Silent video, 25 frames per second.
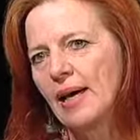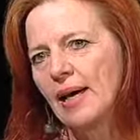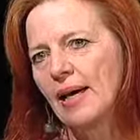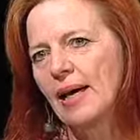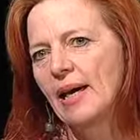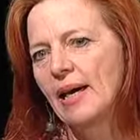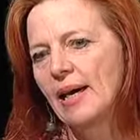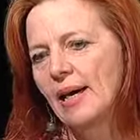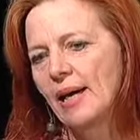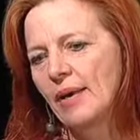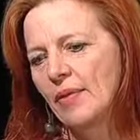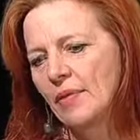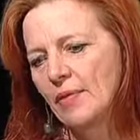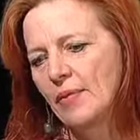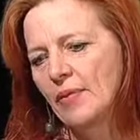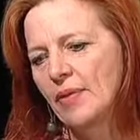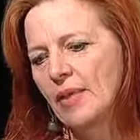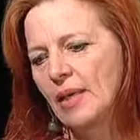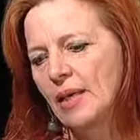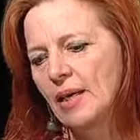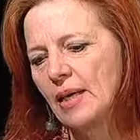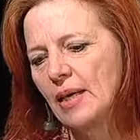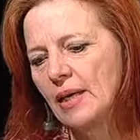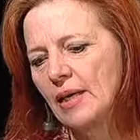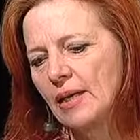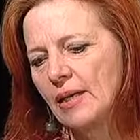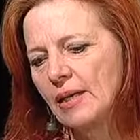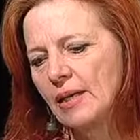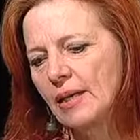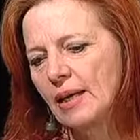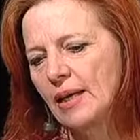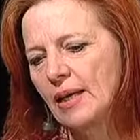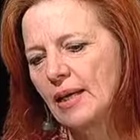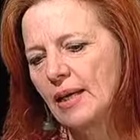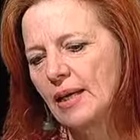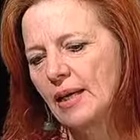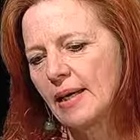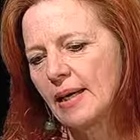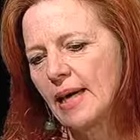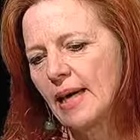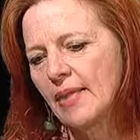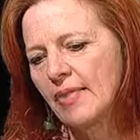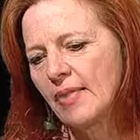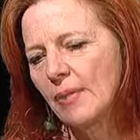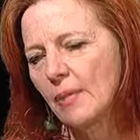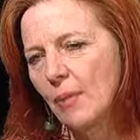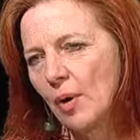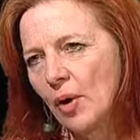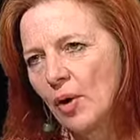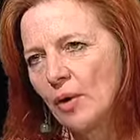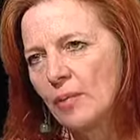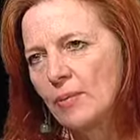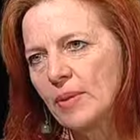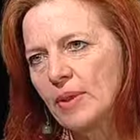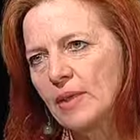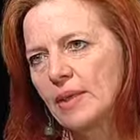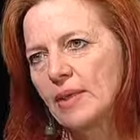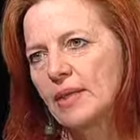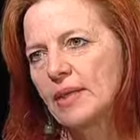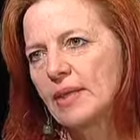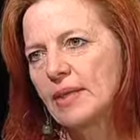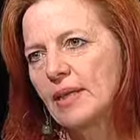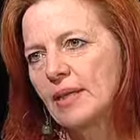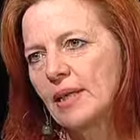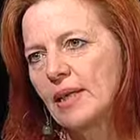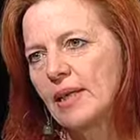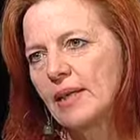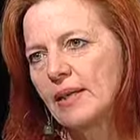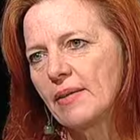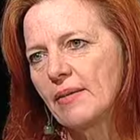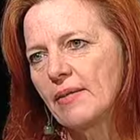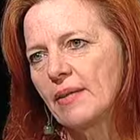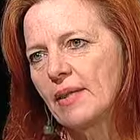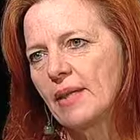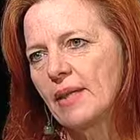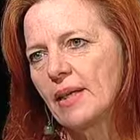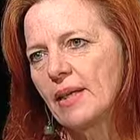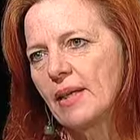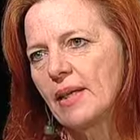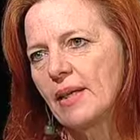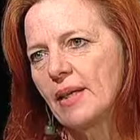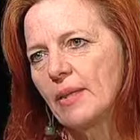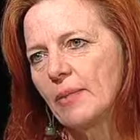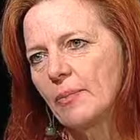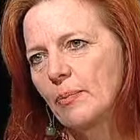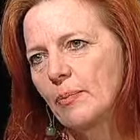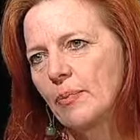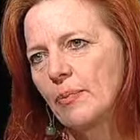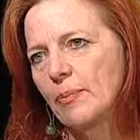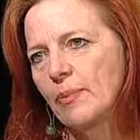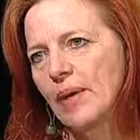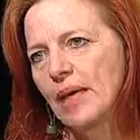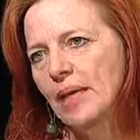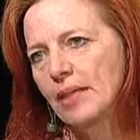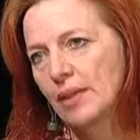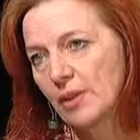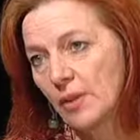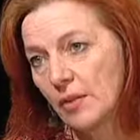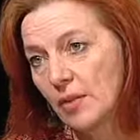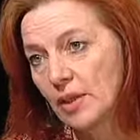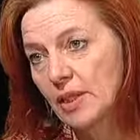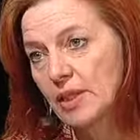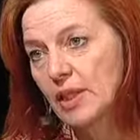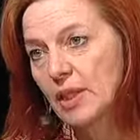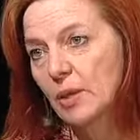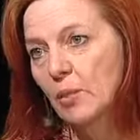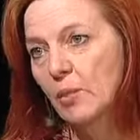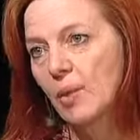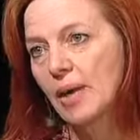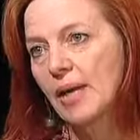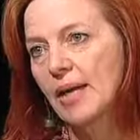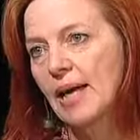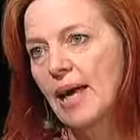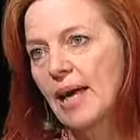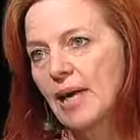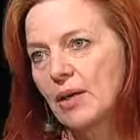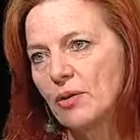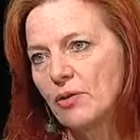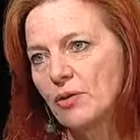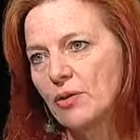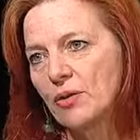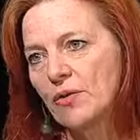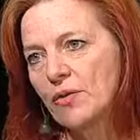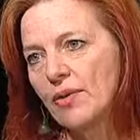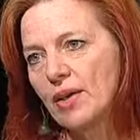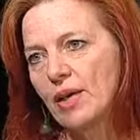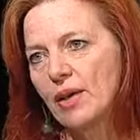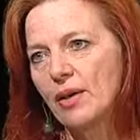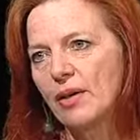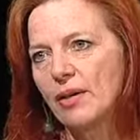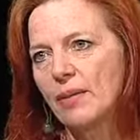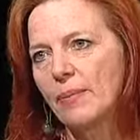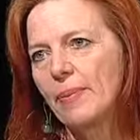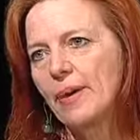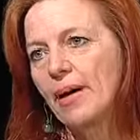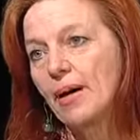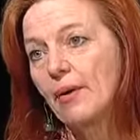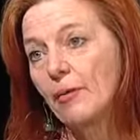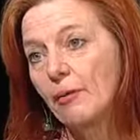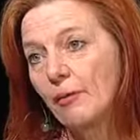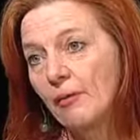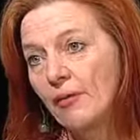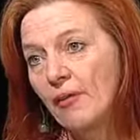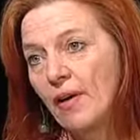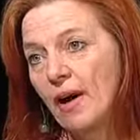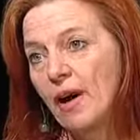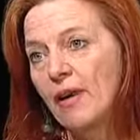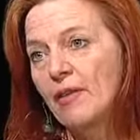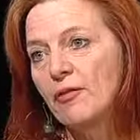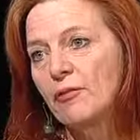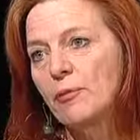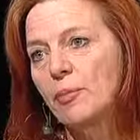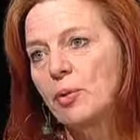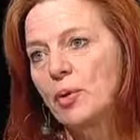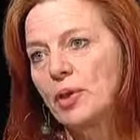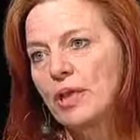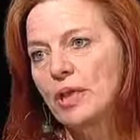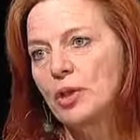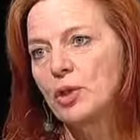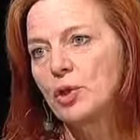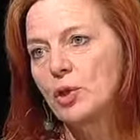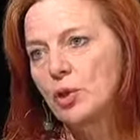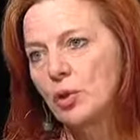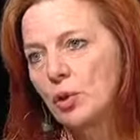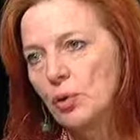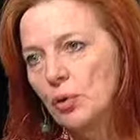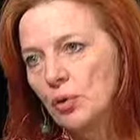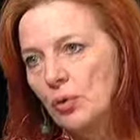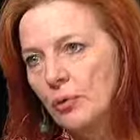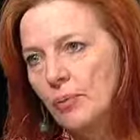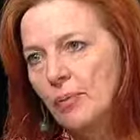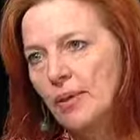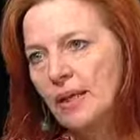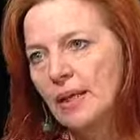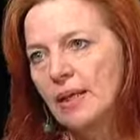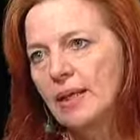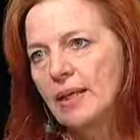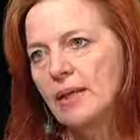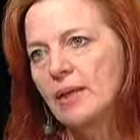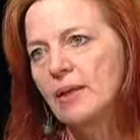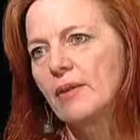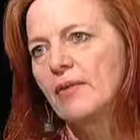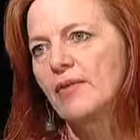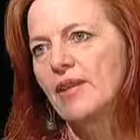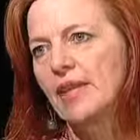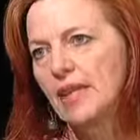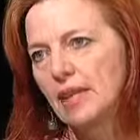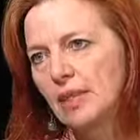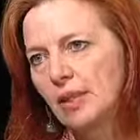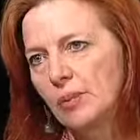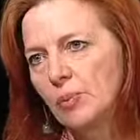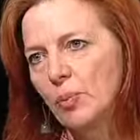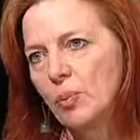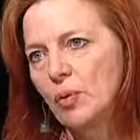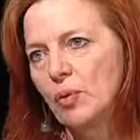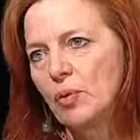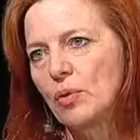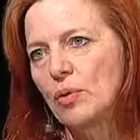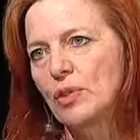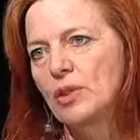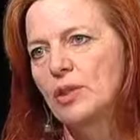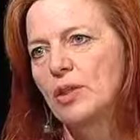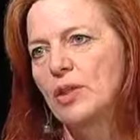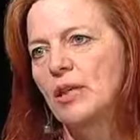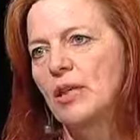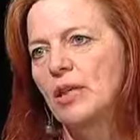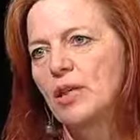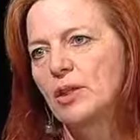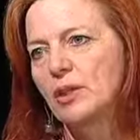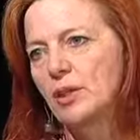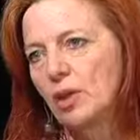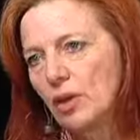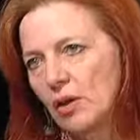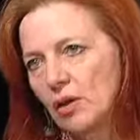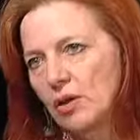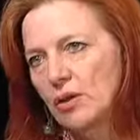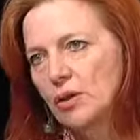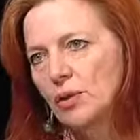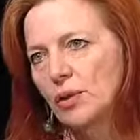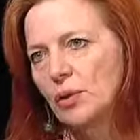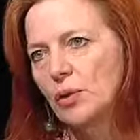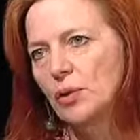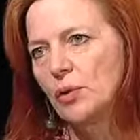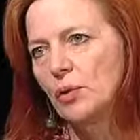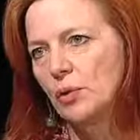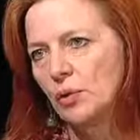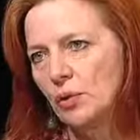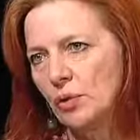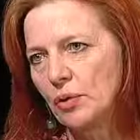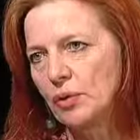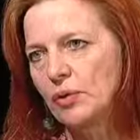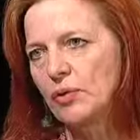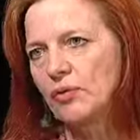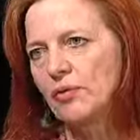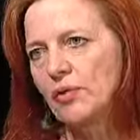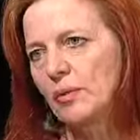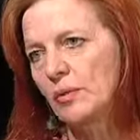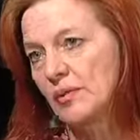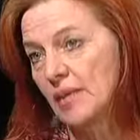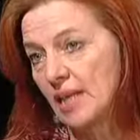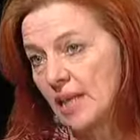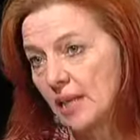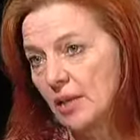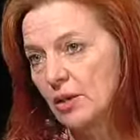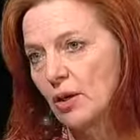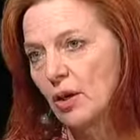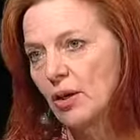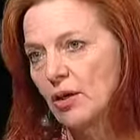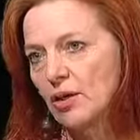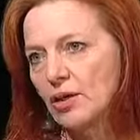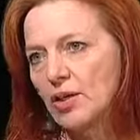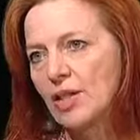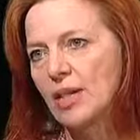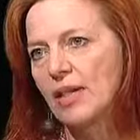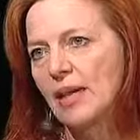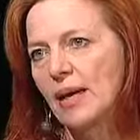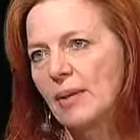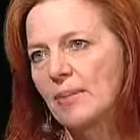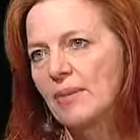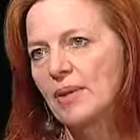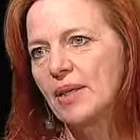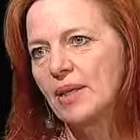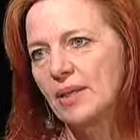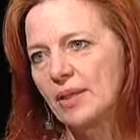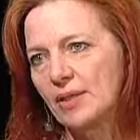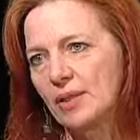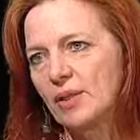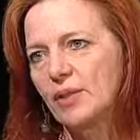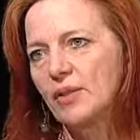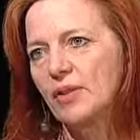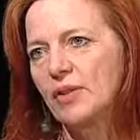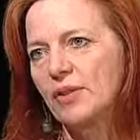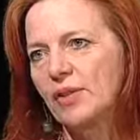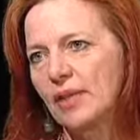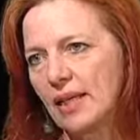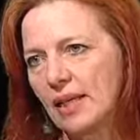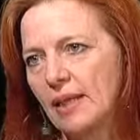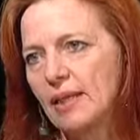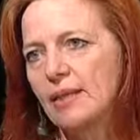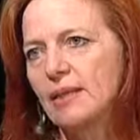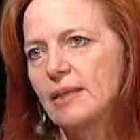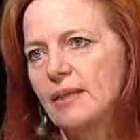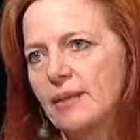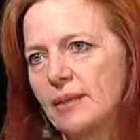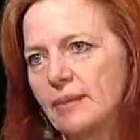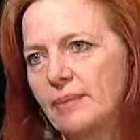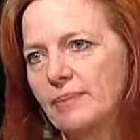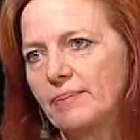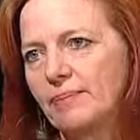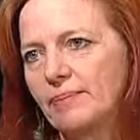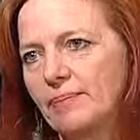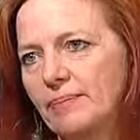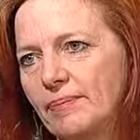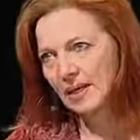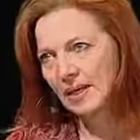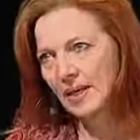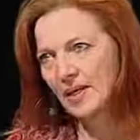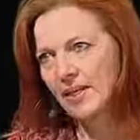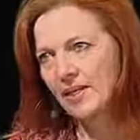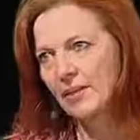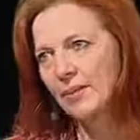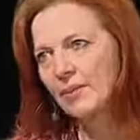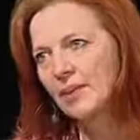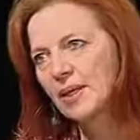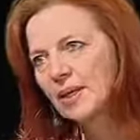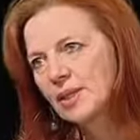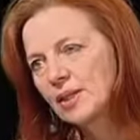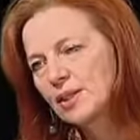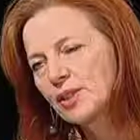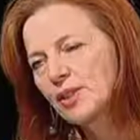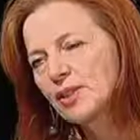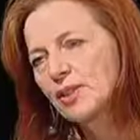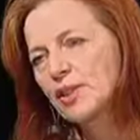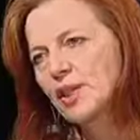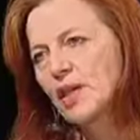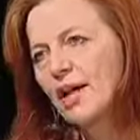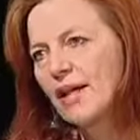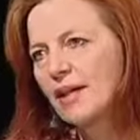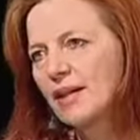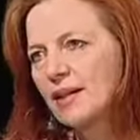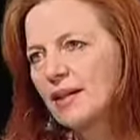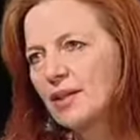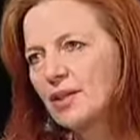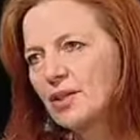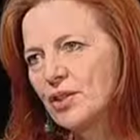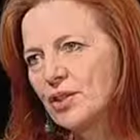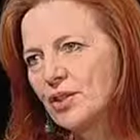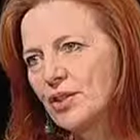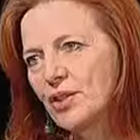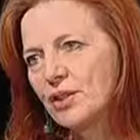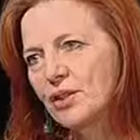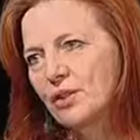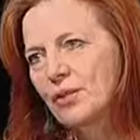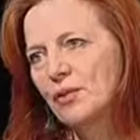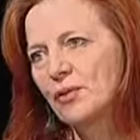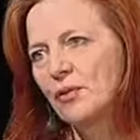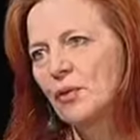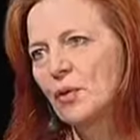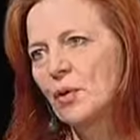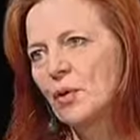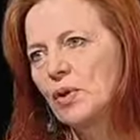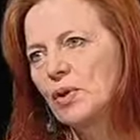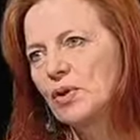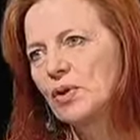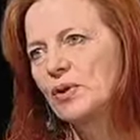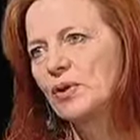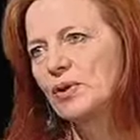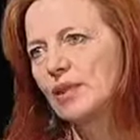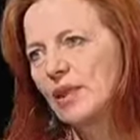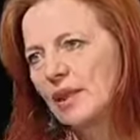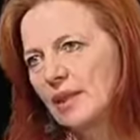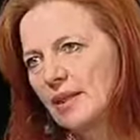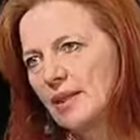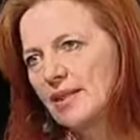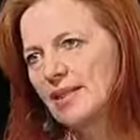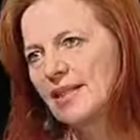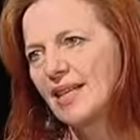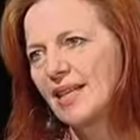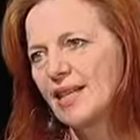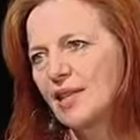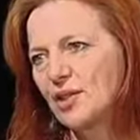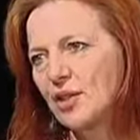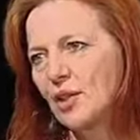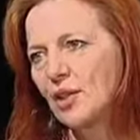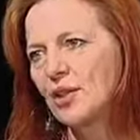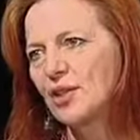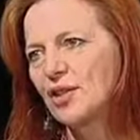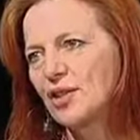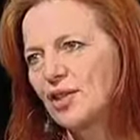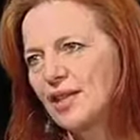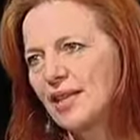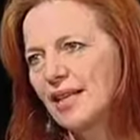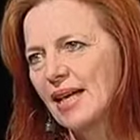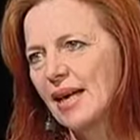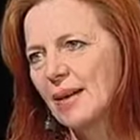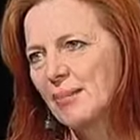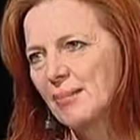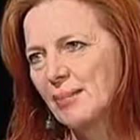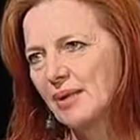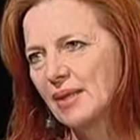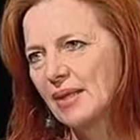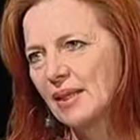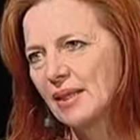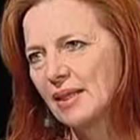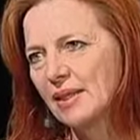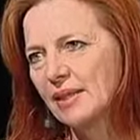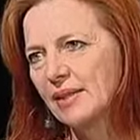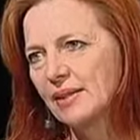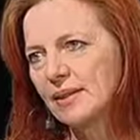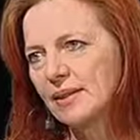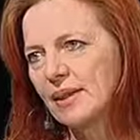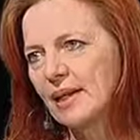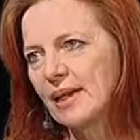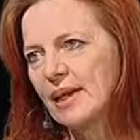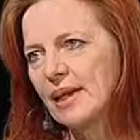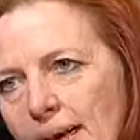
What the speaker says: At the moment, based on the Tin 100, there are about 5.2 billion of export dollars earned from technology companies in New Zealand. The biggest challenges for New Zealand technology companies,